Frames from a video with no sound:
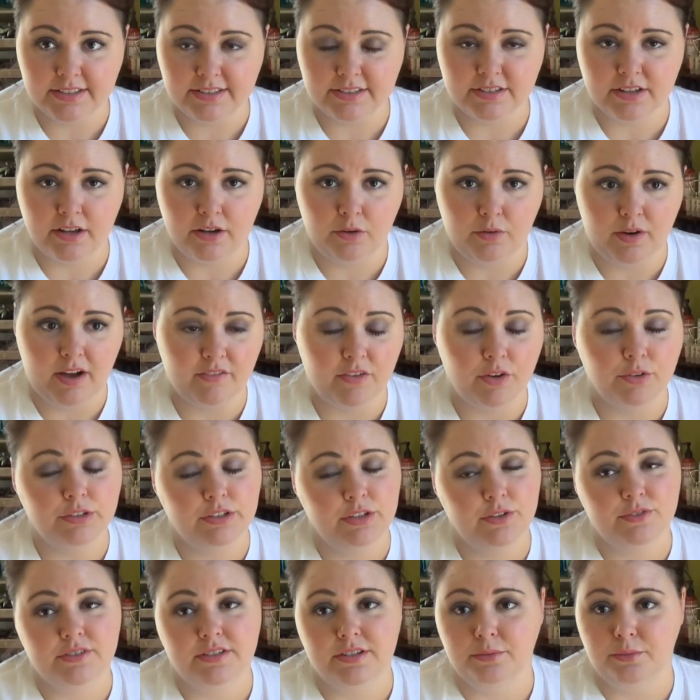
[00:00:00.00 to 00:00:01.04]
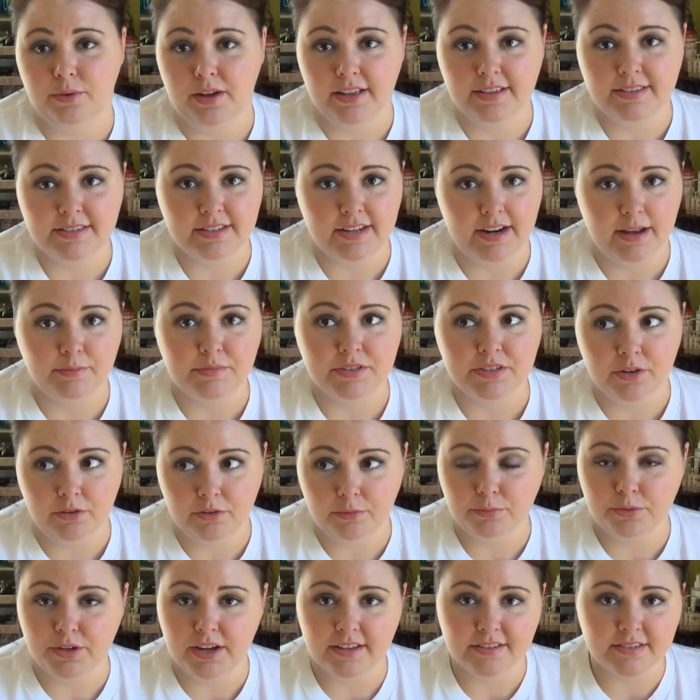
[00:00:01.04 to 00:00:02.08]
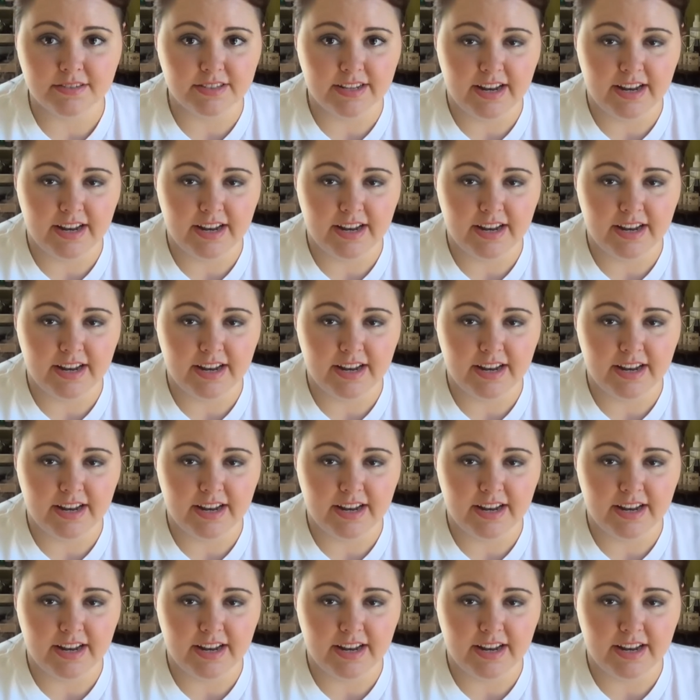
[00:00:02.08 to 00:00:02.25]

so I've only used it once, and I'm so impressed